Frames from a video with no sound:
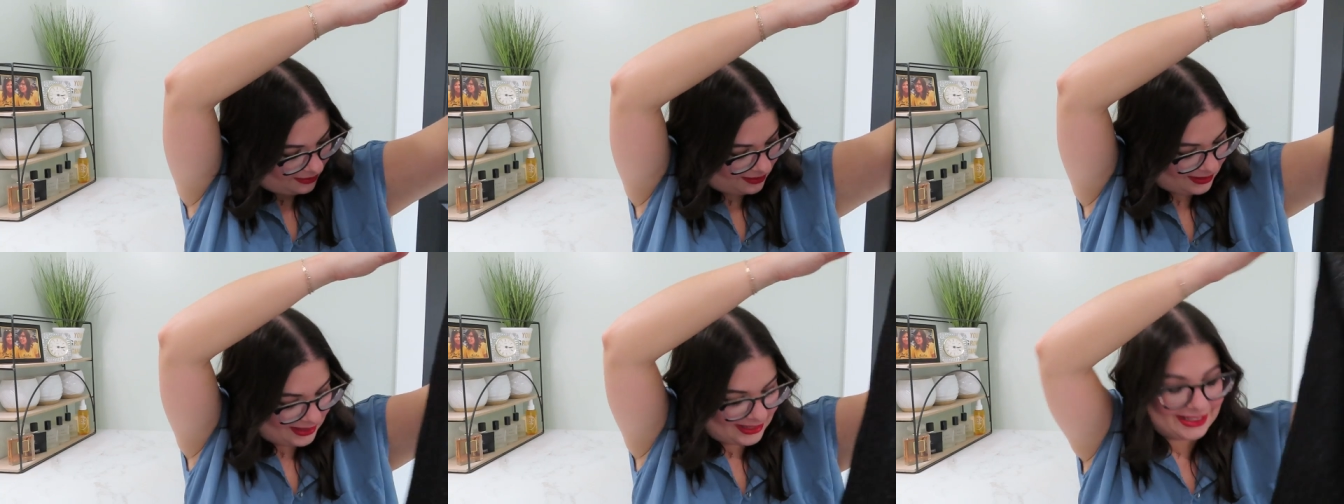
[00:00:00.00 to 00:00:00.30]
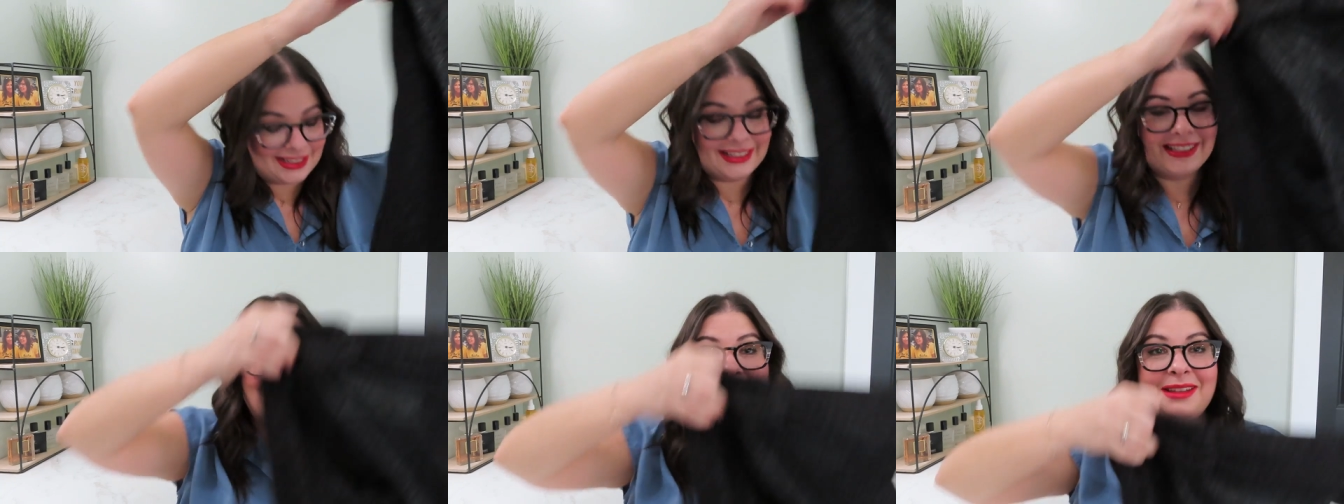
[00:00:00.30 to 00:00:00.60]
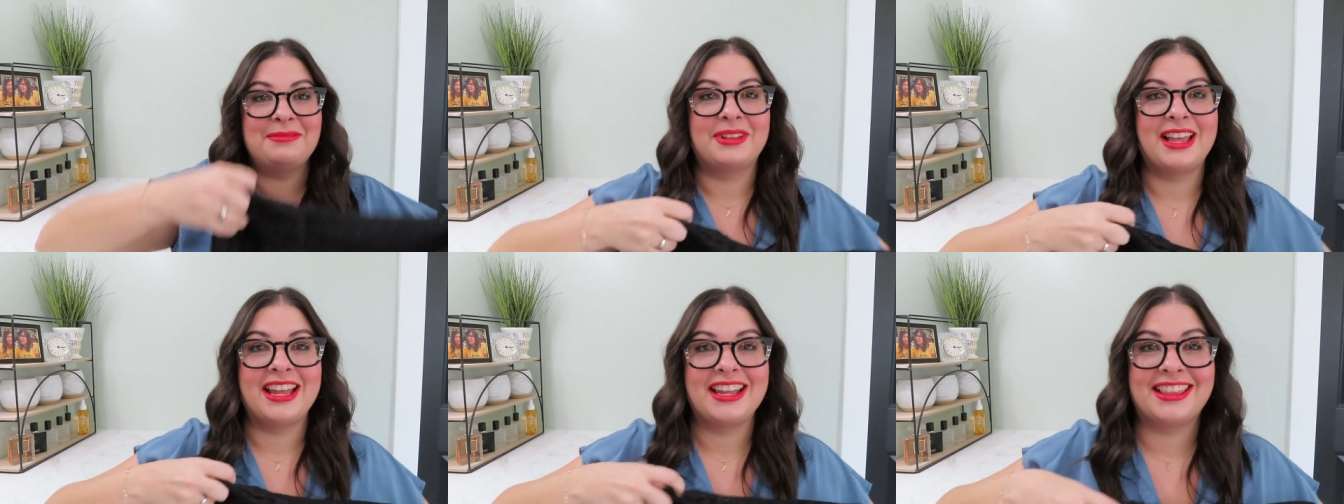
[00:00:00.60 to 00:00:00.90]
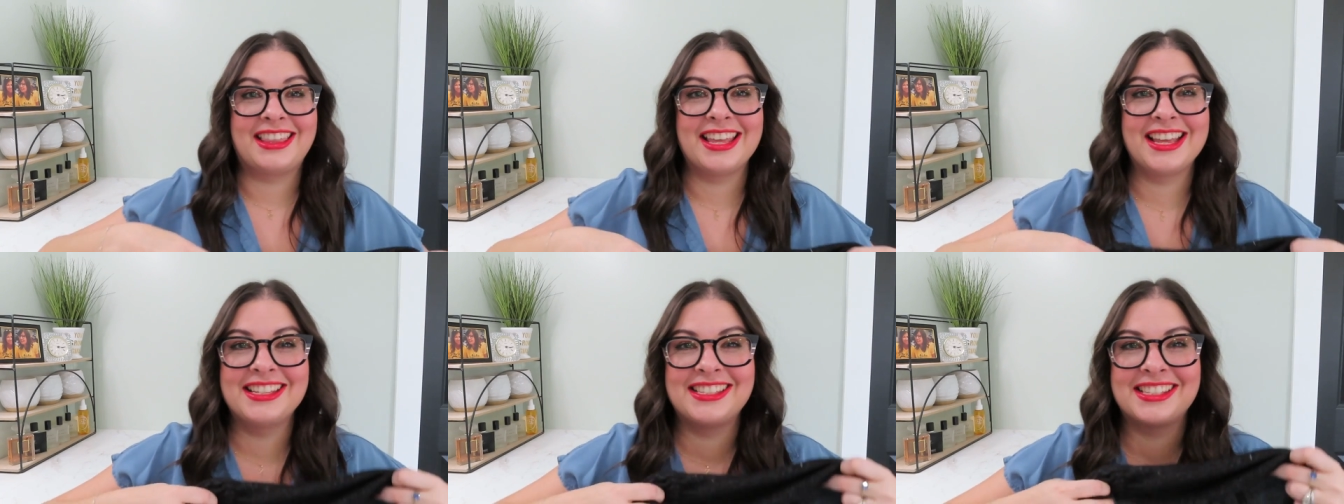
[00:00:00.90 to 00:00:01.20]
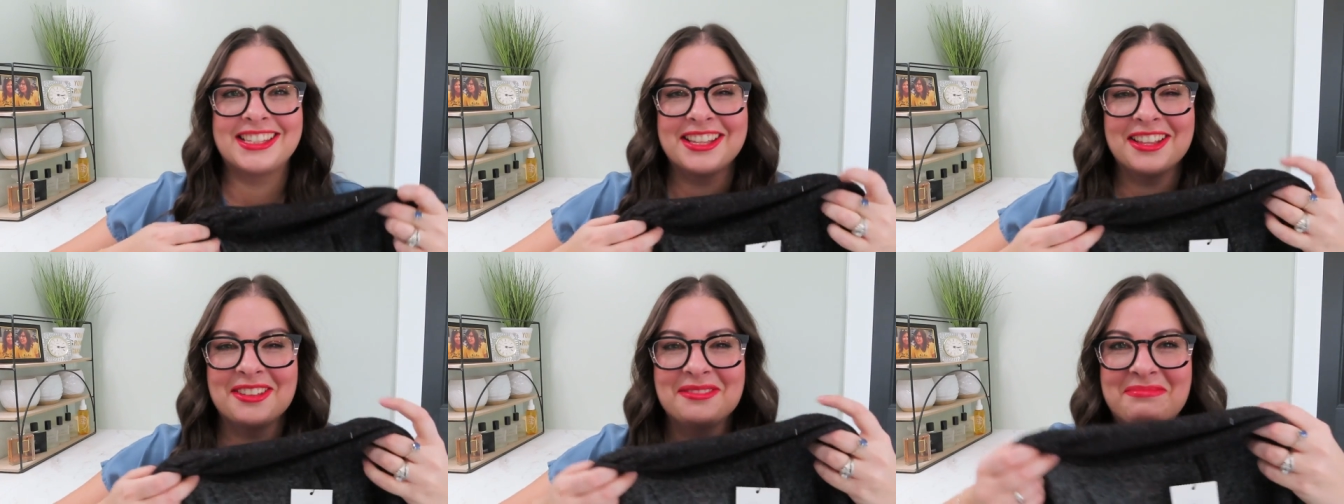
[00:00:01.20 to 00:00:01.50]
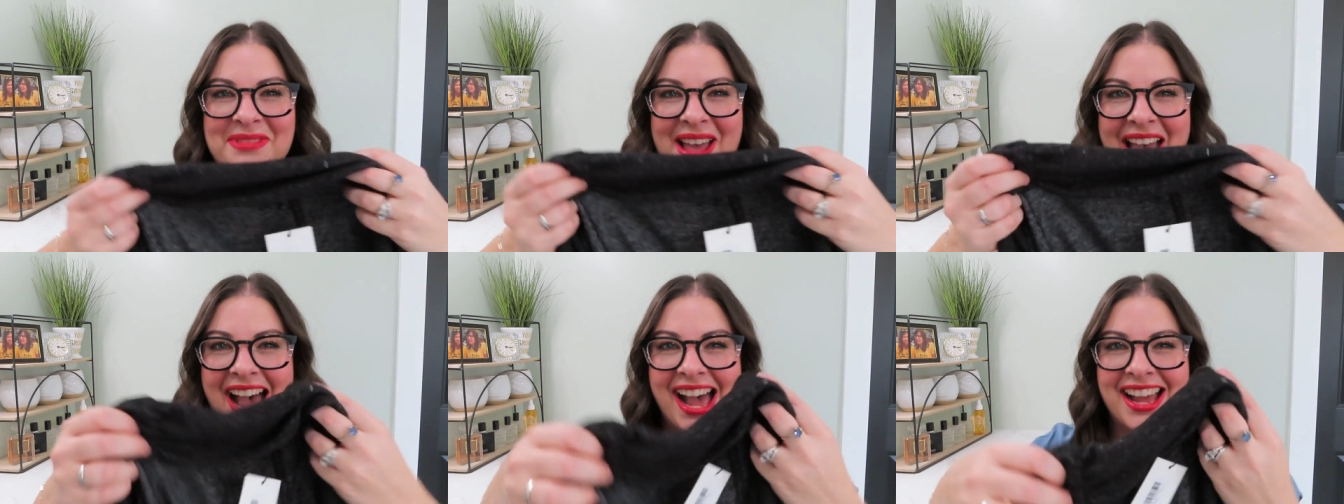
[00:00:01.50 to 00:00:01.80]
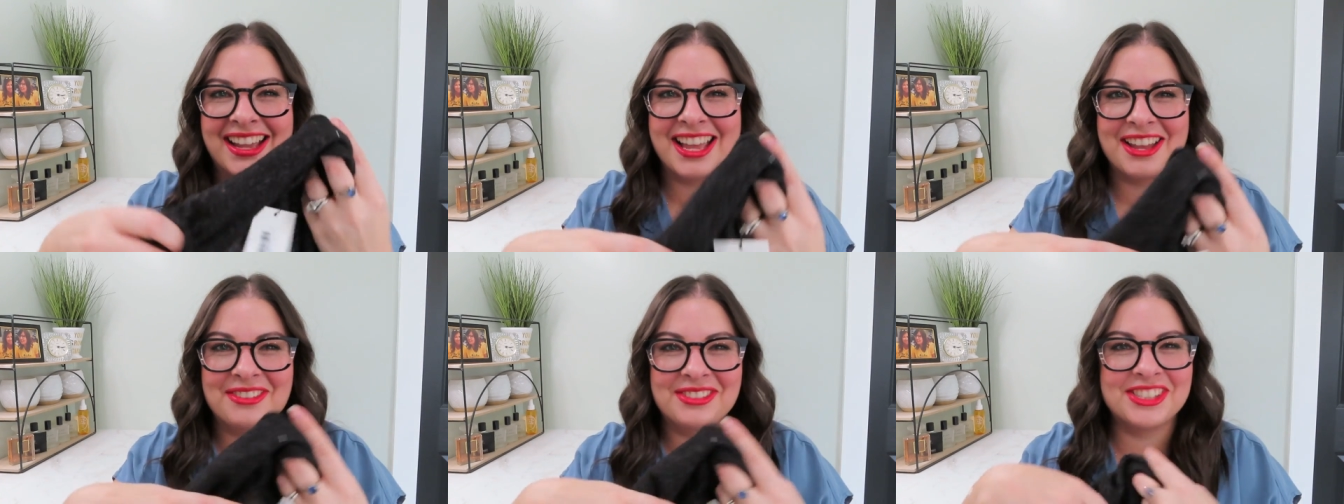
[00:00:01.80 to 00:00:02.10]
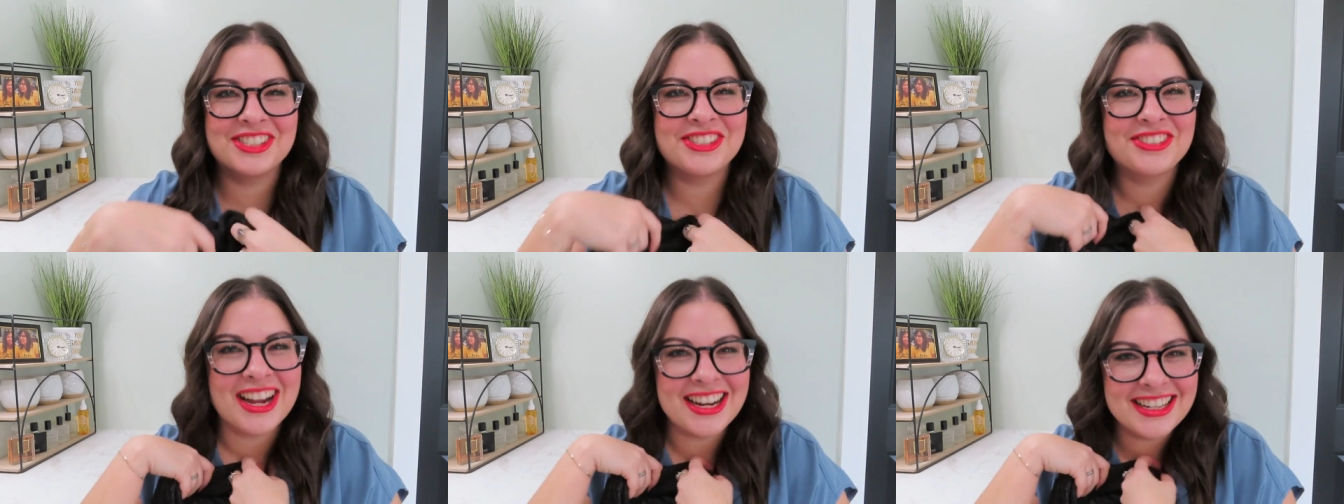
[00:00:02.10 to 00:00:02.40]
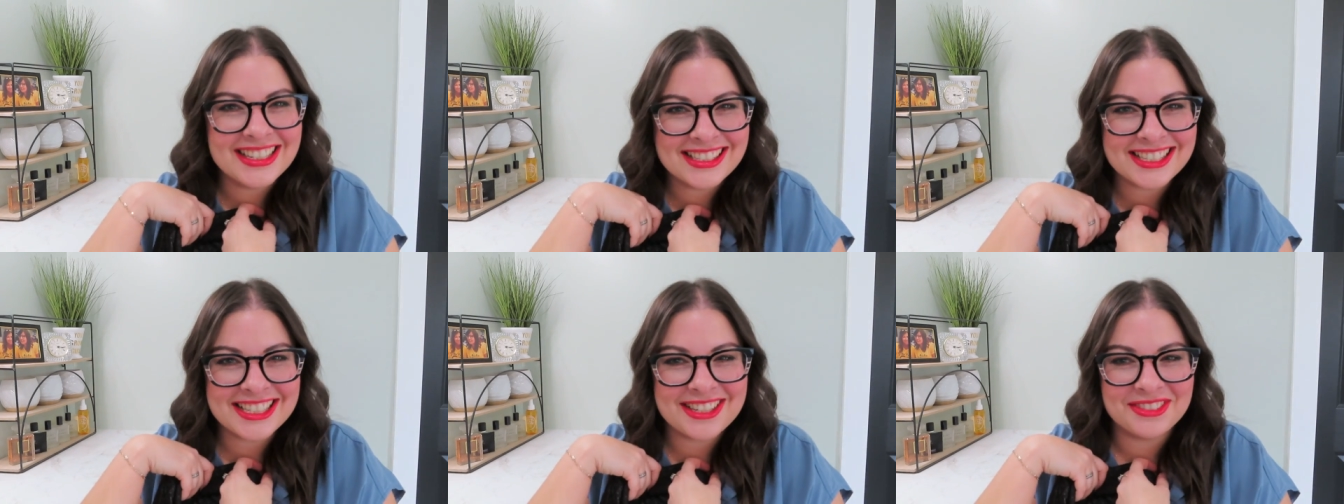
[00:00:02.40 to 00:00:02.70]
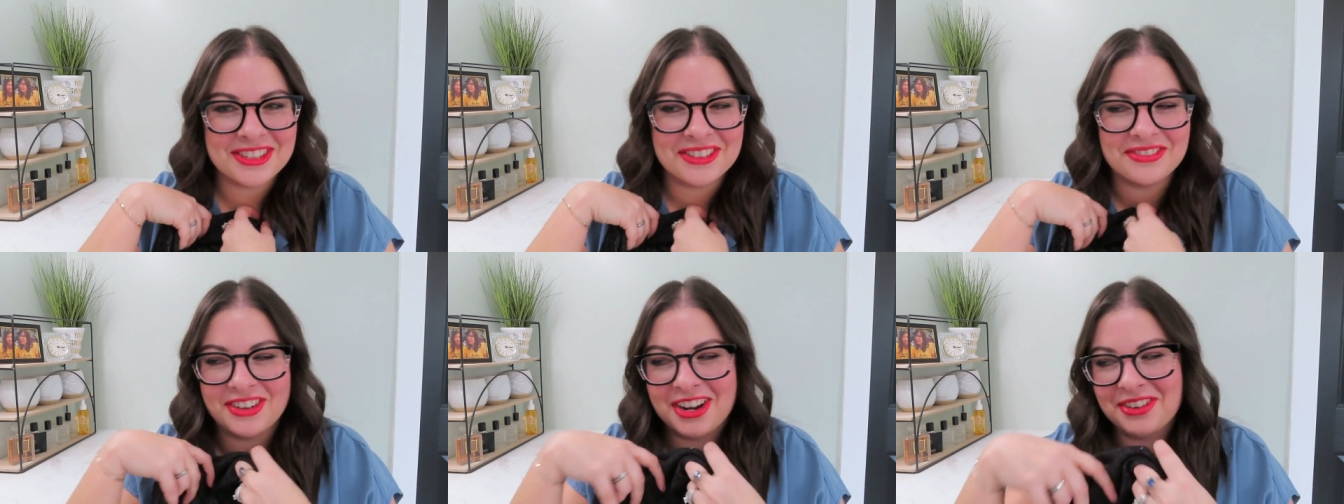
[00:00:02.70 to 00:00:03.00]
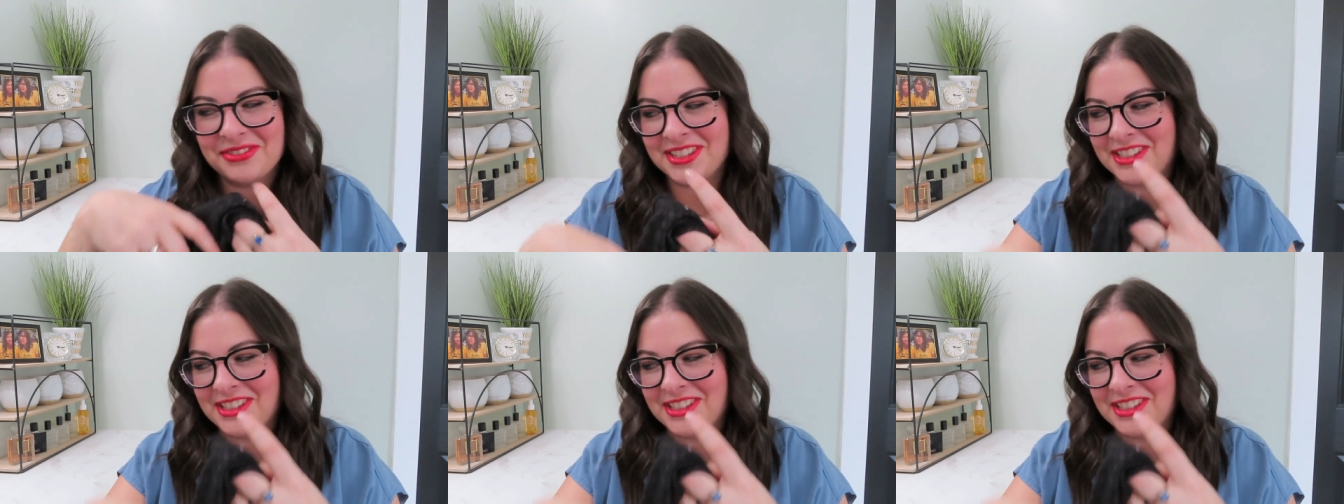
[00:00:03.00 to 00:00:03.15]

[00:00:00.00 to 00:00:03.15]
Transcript: is the same length as the back. I was trying to see if the front